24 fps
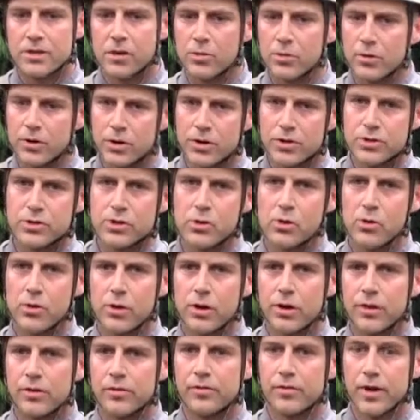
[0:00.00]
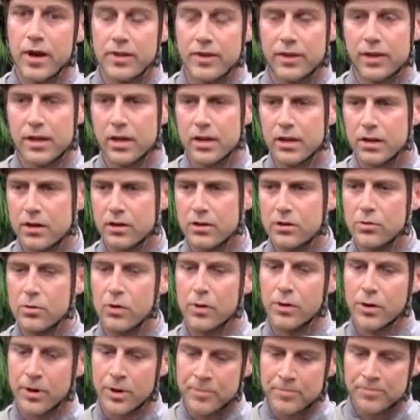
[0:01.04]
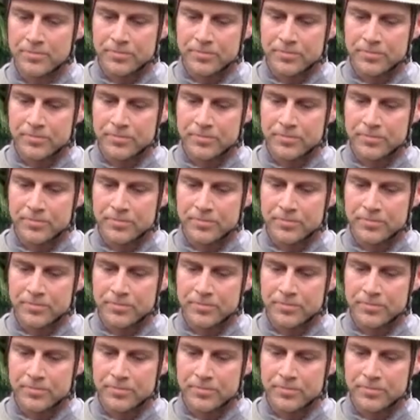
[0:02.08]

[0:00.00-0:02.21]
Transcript: owners or find the kitty a new owner.